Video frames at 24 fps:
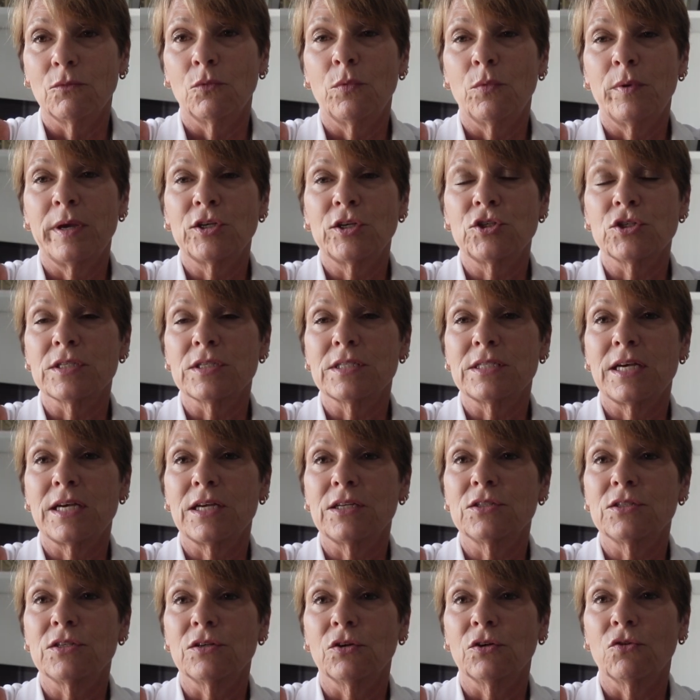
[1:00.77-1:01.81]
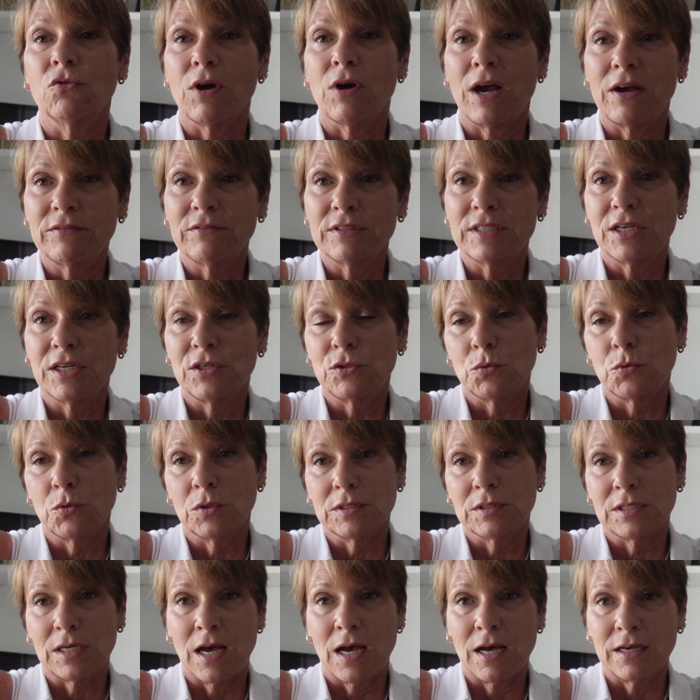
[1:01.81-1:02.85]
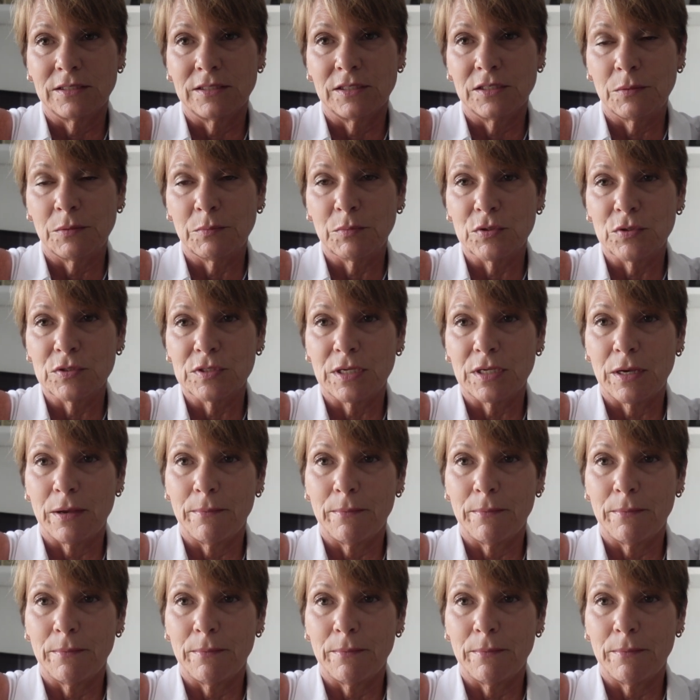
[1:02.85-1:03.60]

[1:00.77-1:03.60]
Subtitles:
we just tend to gravitate towards odd numbers,